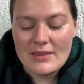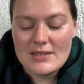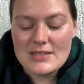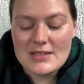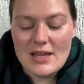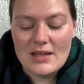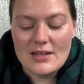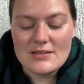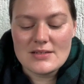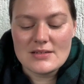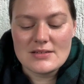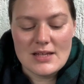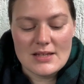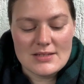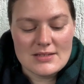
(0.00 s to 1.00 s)
This gate is
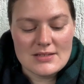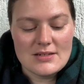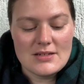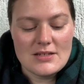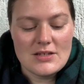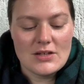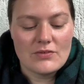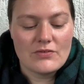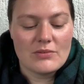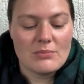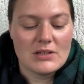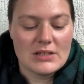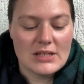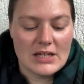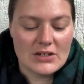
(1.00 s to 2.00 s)
a destiny of
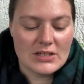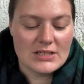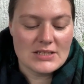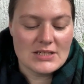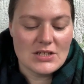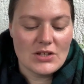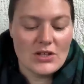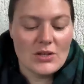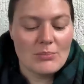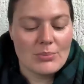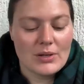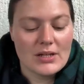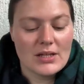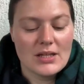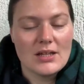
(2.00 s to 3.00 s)
familiarity
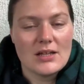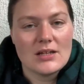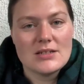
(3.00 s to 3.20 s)
bringing